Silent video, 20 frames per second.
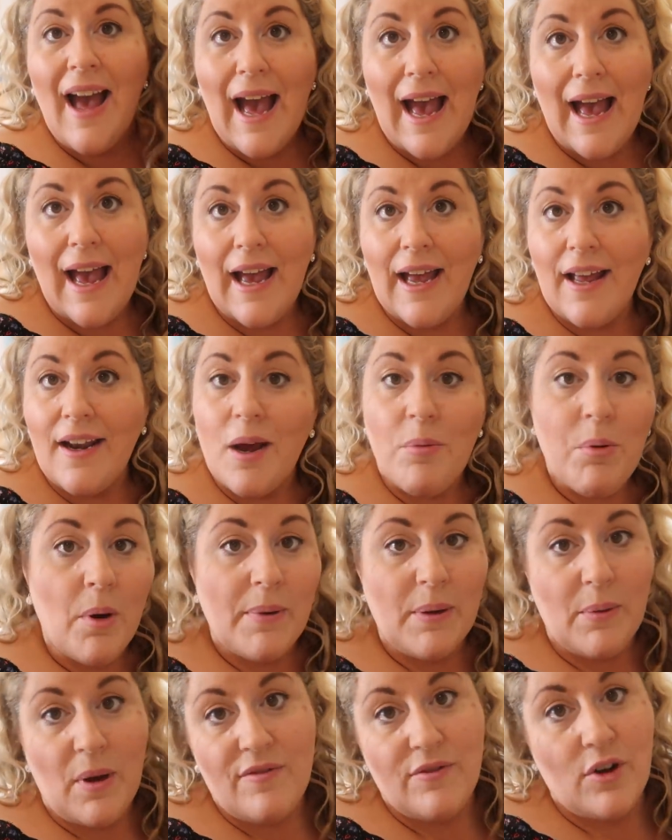and I
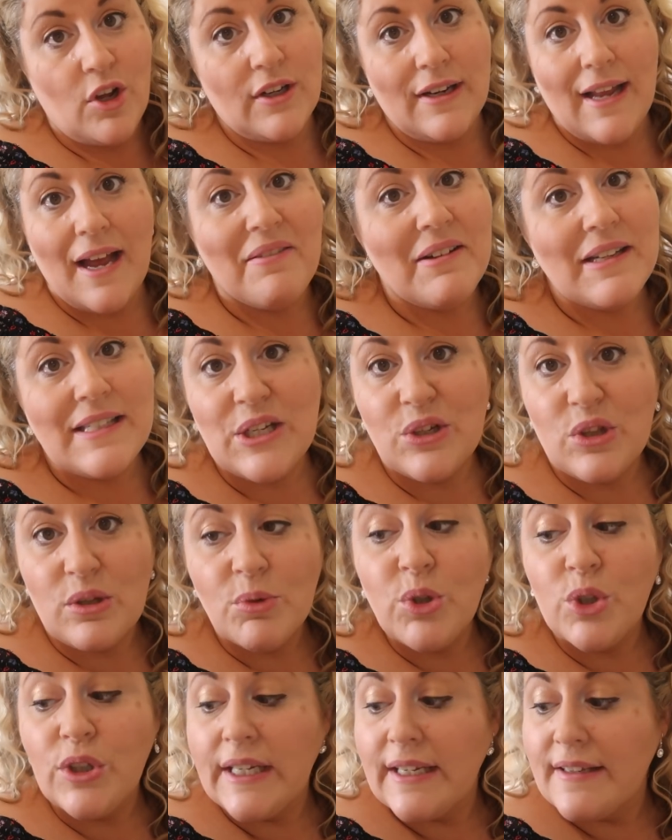probably won't vlog now until the
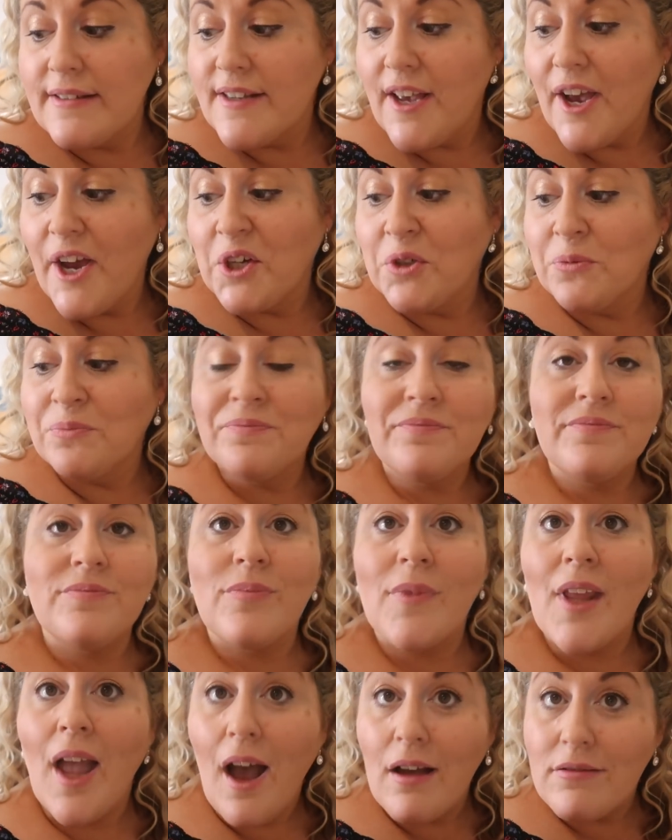morning, so
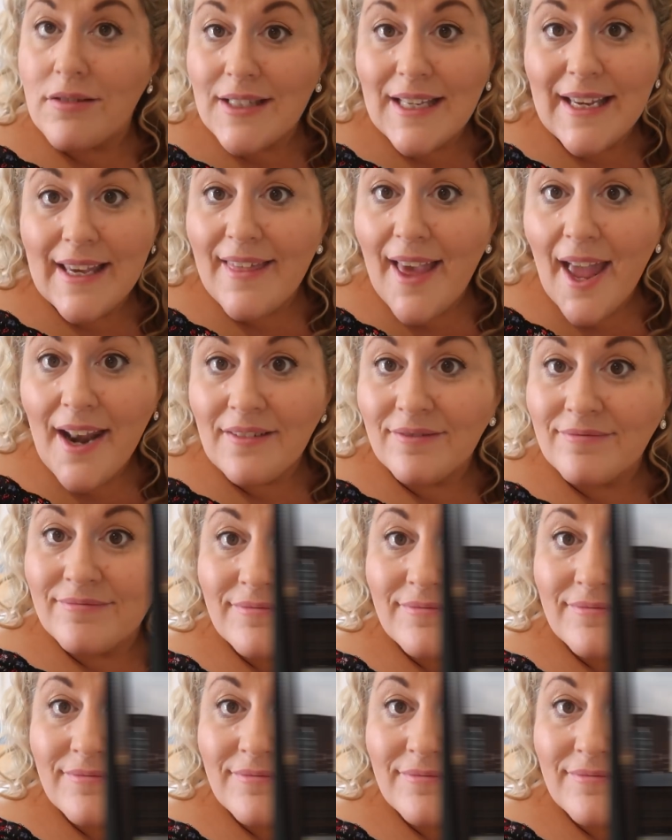I'll see you then.